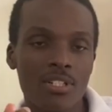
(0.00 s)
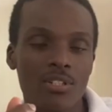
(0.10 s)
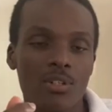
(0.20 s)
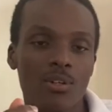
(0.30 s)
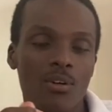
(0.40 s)

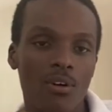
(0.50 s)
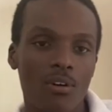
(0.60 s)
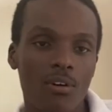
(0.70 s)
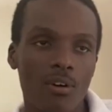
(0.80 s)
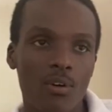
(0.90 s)
So
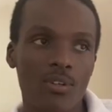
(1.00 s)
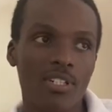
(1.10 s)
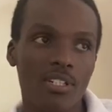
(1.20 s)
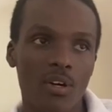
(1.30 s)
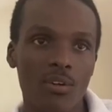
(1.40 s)

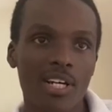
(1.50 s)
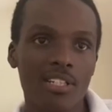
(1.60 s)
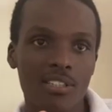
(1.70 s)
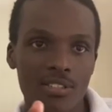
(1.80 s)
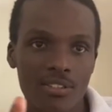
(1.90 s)
on
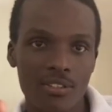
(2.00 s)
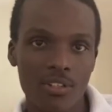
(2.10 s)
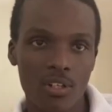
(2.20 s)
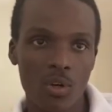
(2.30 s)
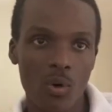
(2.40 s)
that
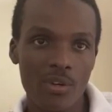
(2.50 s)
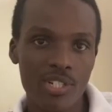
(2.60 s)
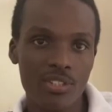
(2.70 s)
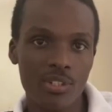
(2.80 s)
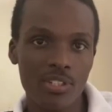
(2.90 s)
lower
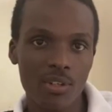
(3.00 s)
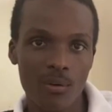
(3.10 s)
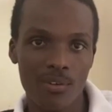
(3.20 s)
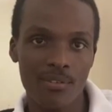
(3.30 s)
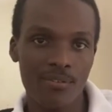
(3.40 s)
region
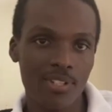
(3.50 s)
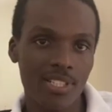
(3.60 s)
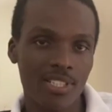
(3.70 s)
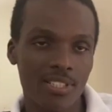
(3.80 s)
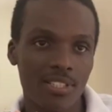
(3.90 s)
of the
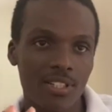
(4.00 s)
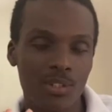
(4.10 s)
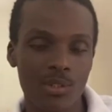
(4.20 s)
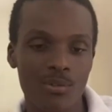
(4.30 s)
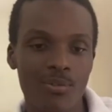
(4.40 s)
fish,
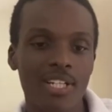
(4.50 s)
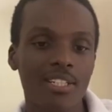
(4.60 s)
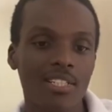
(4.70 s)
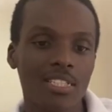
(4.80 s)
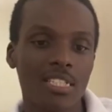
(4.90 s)
you'll
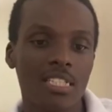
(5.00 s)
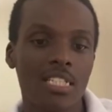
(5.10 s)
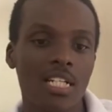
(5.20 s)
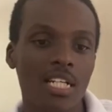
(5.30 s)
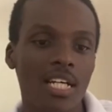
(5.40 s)
find
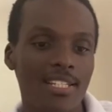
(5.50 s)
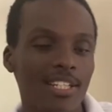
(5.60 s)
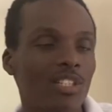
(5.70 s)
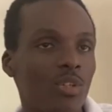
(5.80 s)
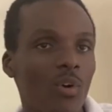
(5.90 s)
a
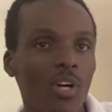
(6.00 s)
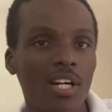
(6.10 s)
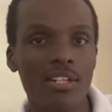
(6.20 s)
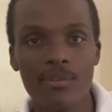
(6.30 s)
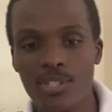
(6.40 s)
sexual
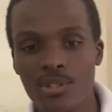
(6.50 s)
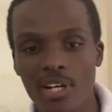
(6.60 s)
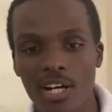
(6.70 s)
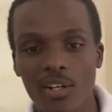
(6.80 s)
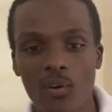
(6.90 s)
organ which you
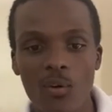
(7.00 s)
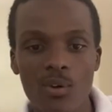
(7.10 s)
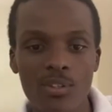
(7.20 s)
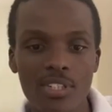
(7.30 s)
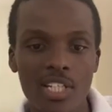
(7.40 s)
can
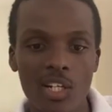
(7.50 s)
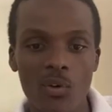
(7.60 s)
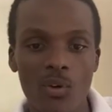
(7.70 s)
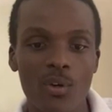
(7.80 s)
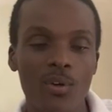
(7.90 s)
call a
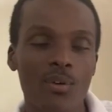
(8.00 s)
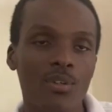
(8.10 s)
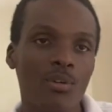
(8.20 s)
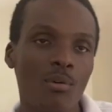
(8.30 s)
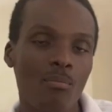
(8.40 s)

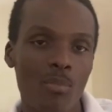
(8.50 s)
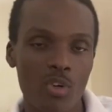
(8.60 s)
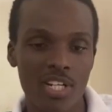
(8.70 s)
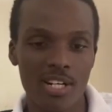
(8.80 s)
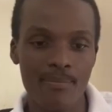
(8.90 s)

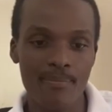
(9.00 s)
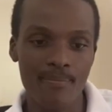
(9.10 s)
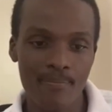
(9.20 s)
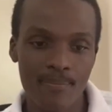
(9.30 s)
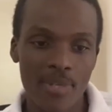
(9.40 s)
gonopodium.
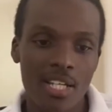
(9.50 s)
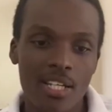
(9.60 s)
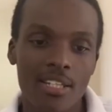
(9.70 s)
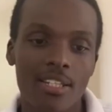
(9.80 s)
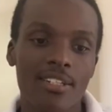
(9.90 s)

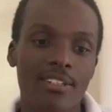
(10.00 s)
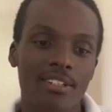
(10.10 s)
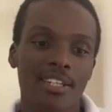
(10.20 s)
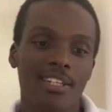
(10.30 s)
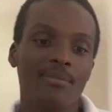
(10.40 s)

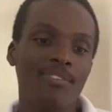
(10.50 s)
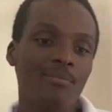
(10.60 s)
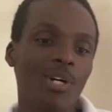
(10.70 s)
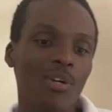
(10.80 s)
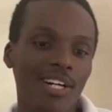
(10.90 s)
Then the
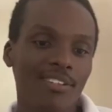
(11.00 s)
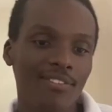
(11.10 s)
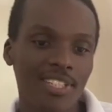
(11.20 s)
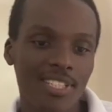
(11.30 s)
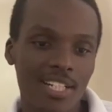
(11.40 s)
female
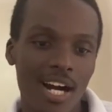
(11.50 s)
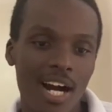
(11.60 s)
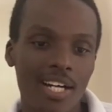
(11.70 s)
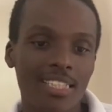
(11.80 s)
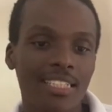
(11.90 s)
catfish
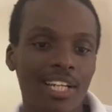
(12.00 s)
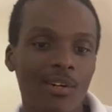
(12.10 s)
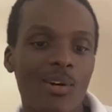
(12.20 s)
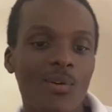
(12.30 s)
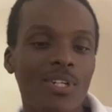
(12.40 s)
has a
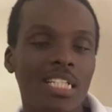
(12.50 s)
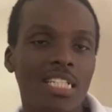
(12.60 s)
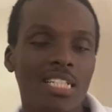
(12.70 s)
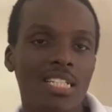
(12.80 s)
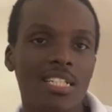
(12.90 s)
round